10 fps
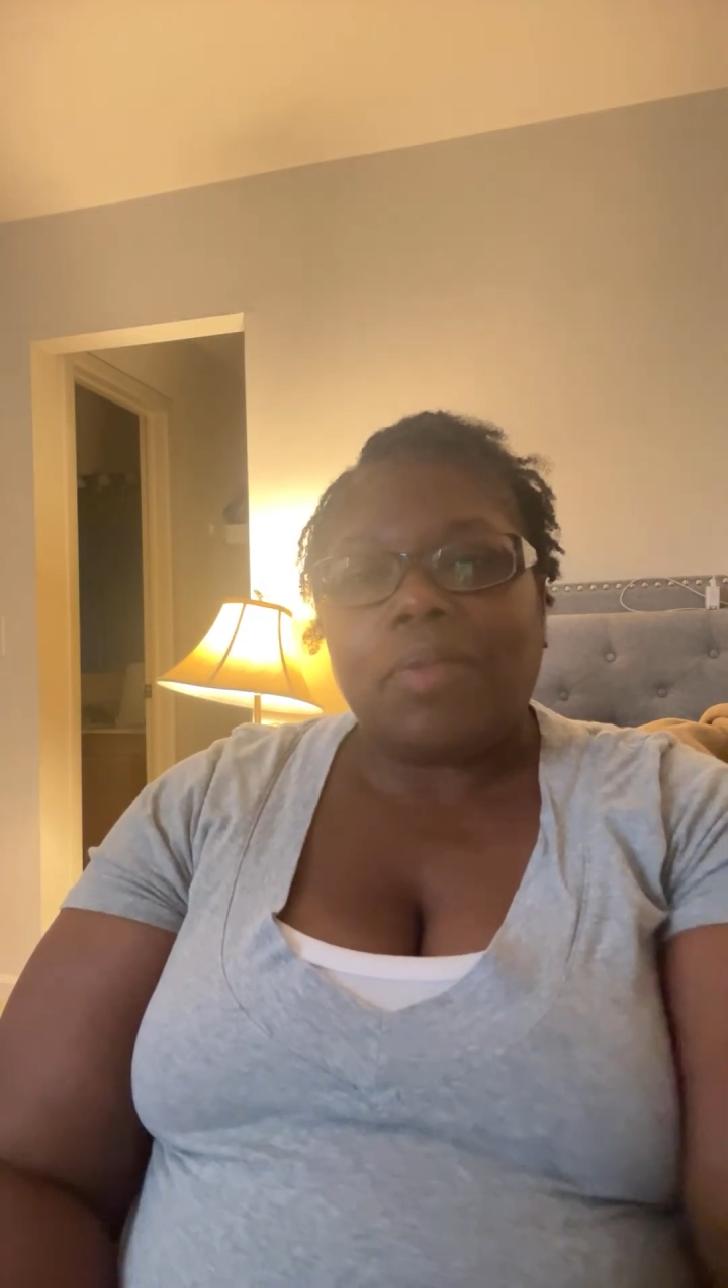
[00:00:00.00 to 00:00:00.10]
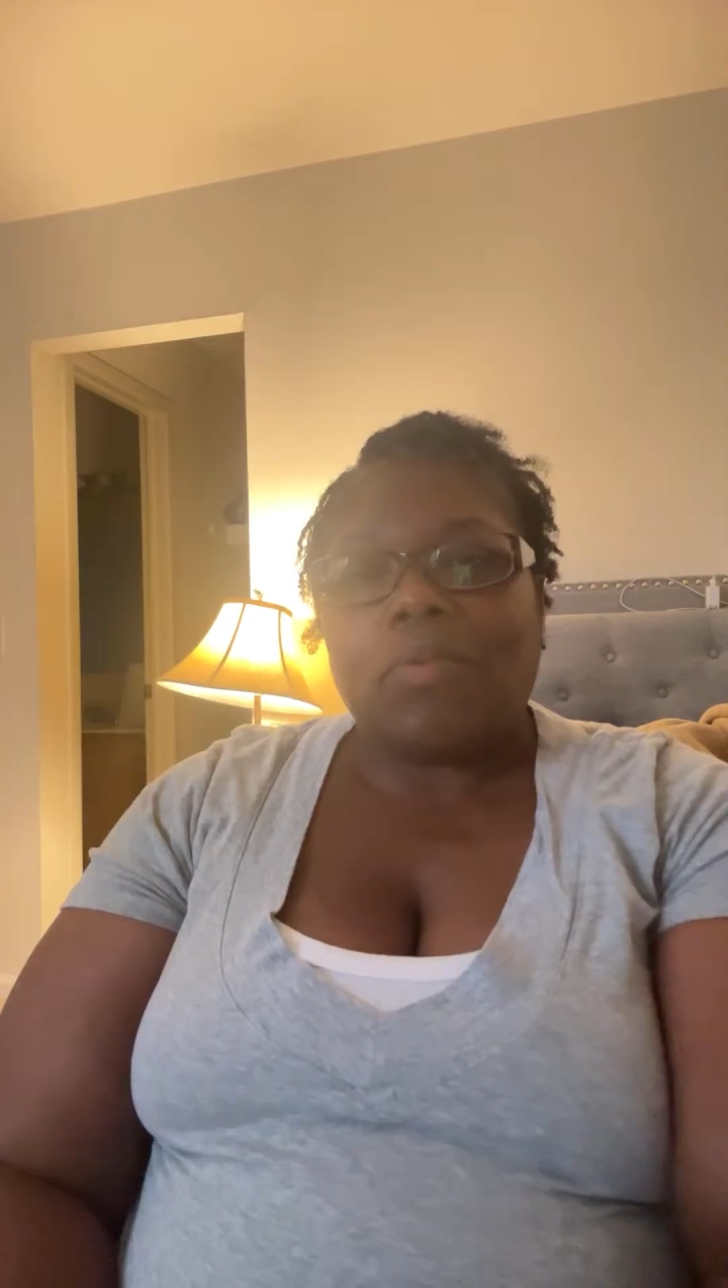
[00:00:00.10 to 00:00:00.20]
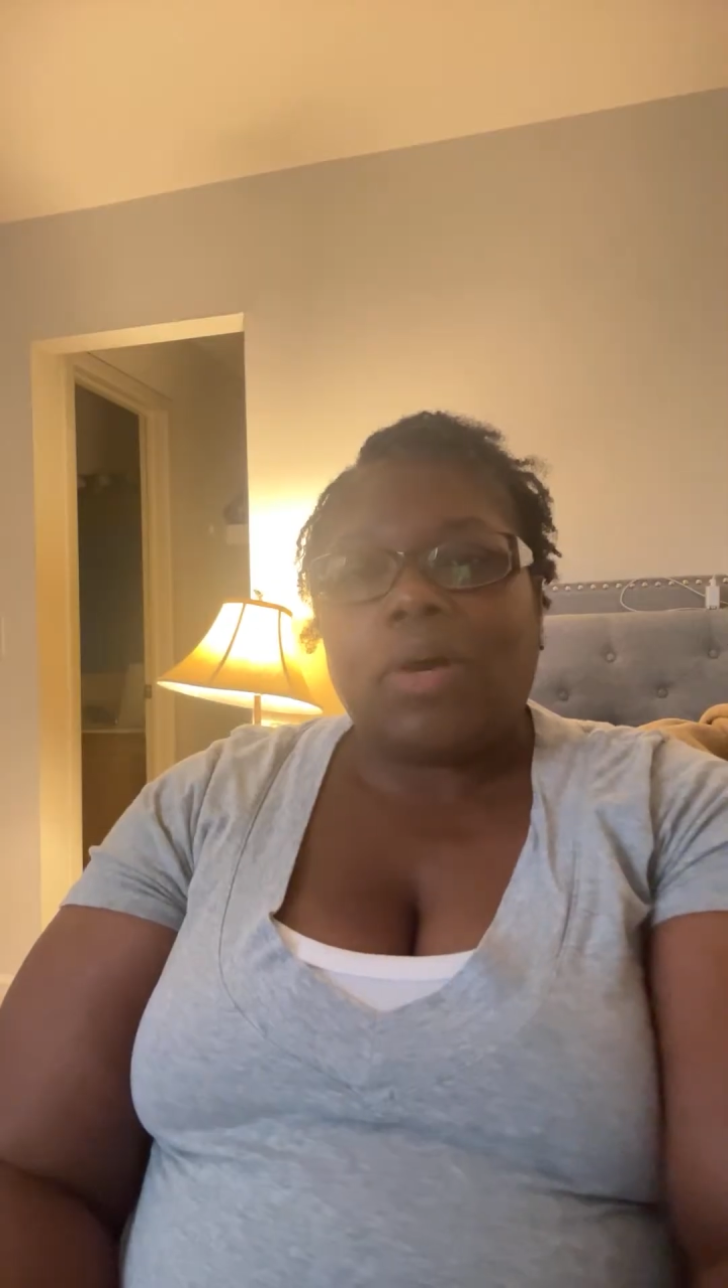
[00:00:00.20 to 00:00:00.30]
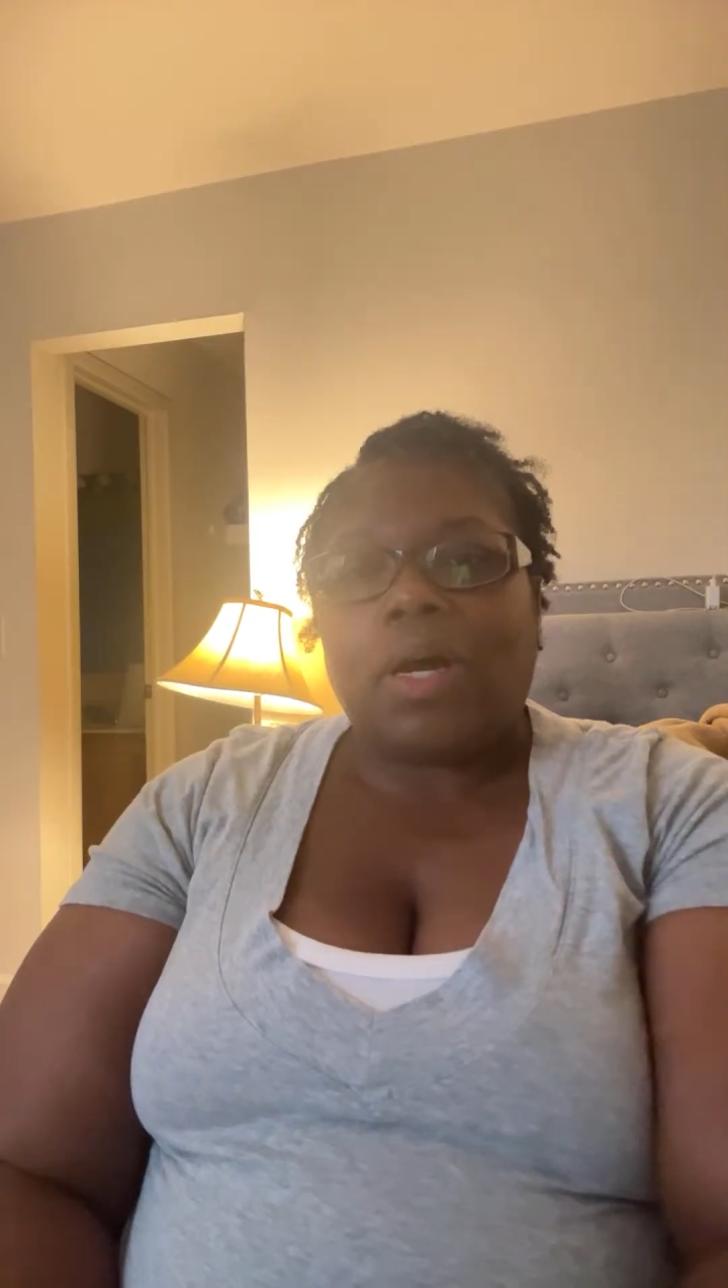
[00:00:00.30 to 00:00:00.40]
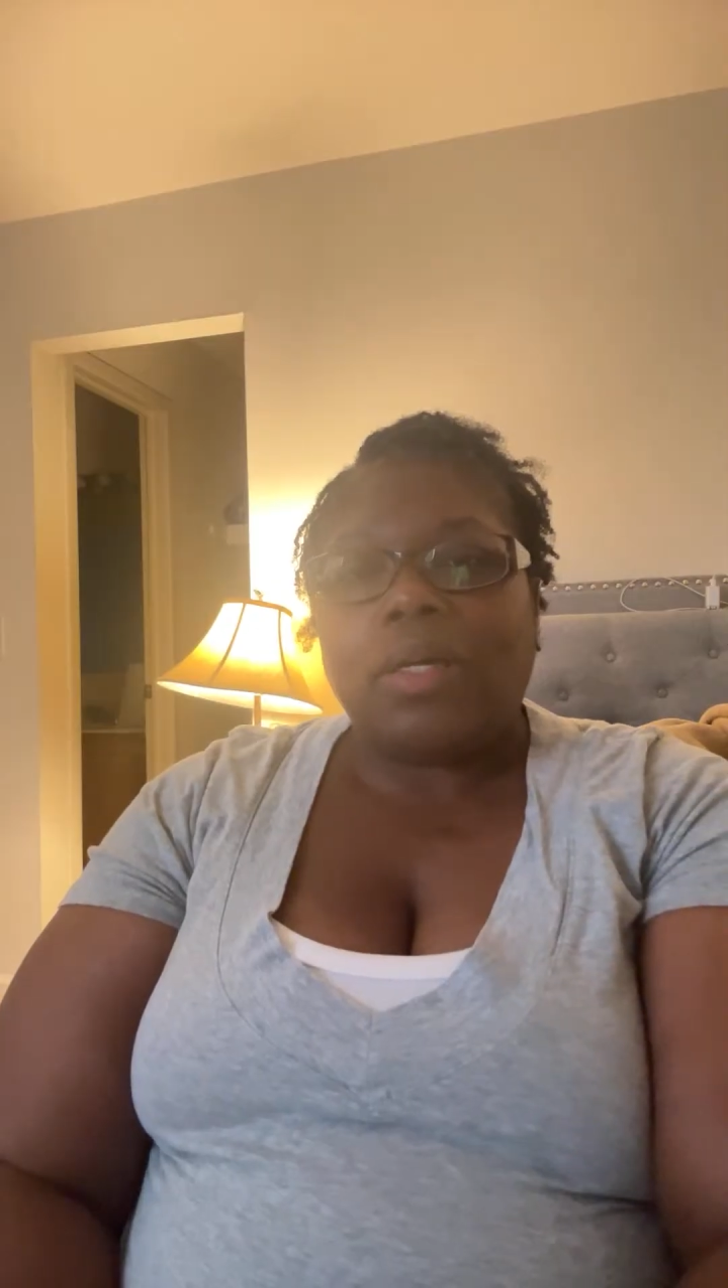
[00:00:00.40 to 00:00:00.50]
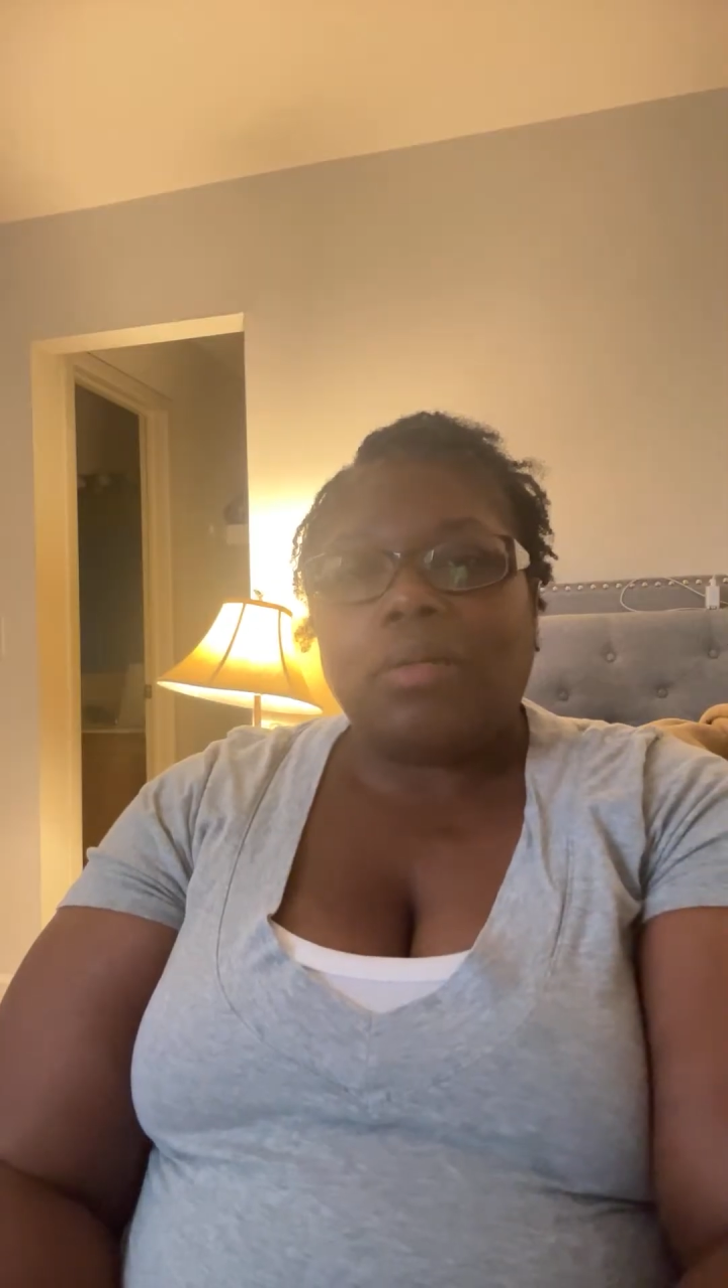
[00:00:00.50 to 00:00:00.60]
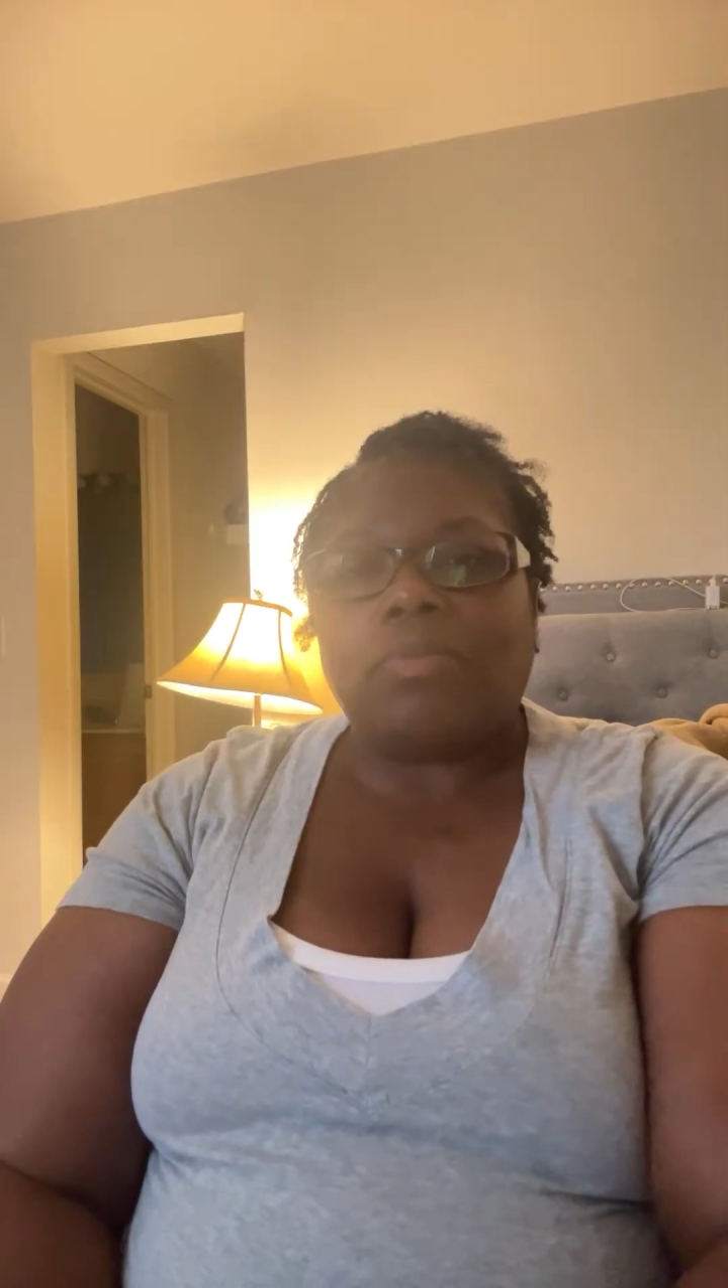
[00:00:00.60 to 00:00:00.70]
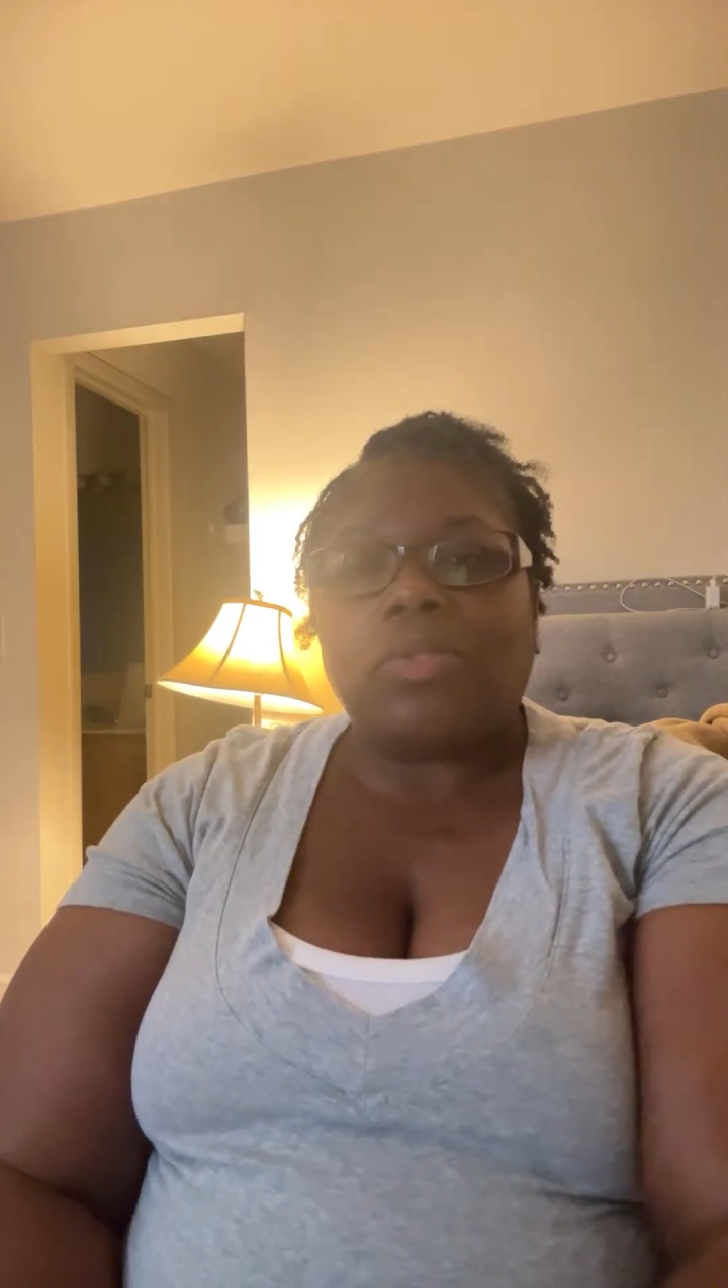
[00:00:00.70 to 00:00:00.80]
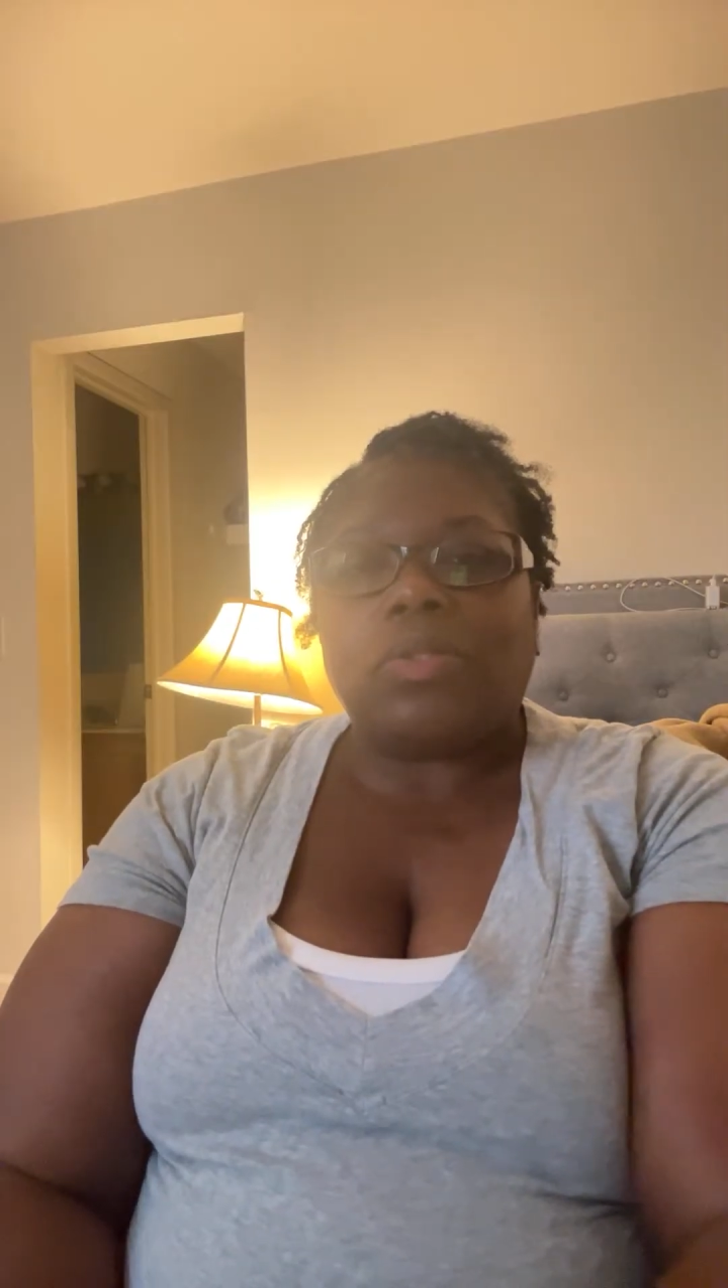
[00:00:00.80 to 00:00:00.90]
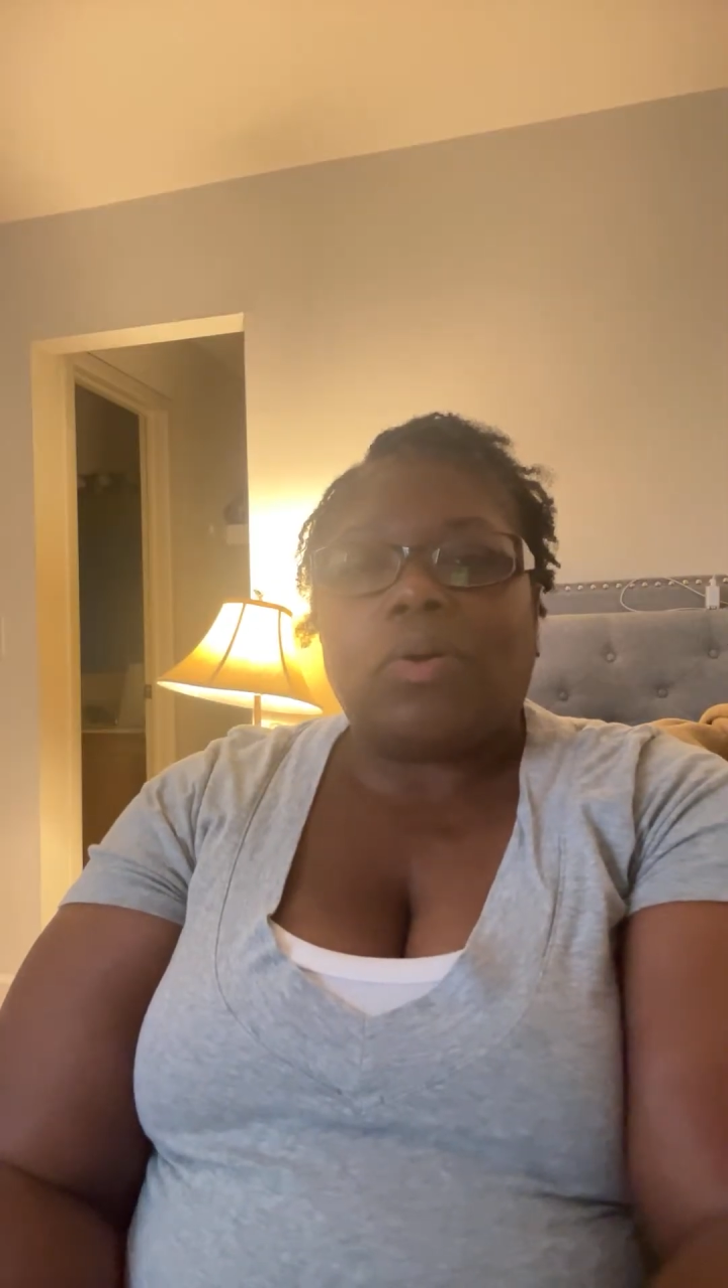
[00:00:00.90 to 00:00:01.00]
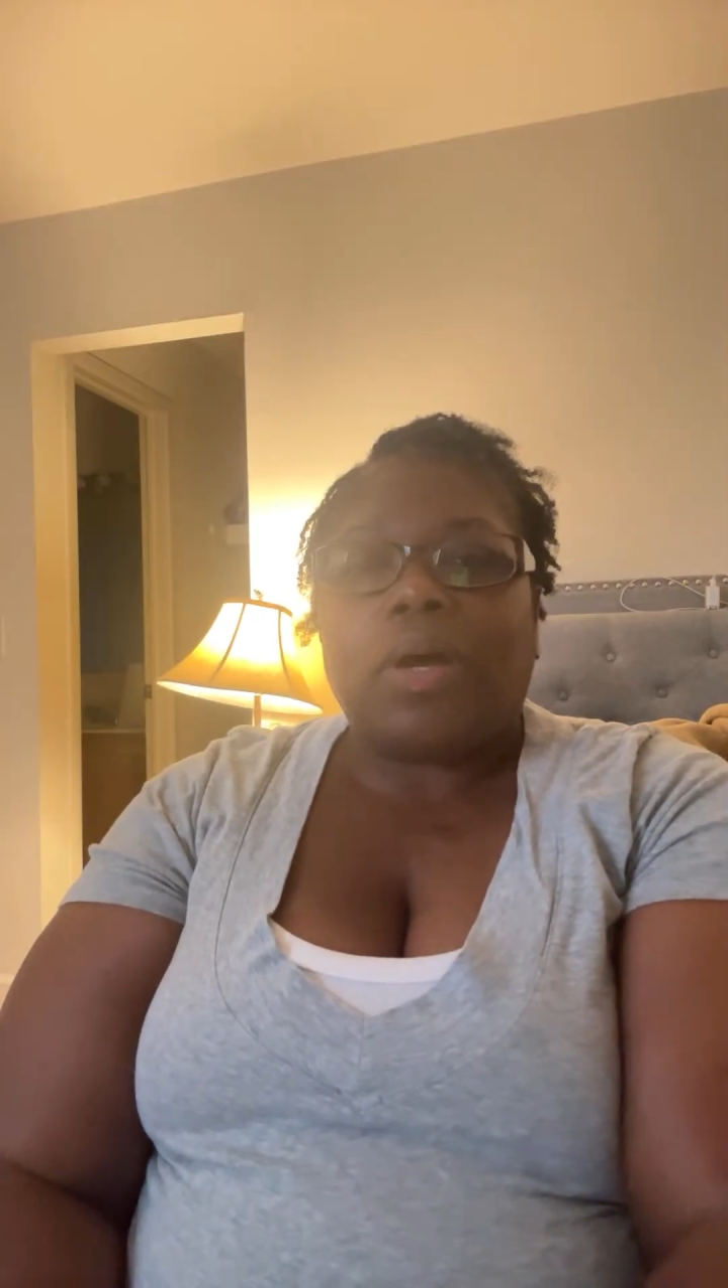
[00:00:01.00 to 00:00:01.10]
Well, I am so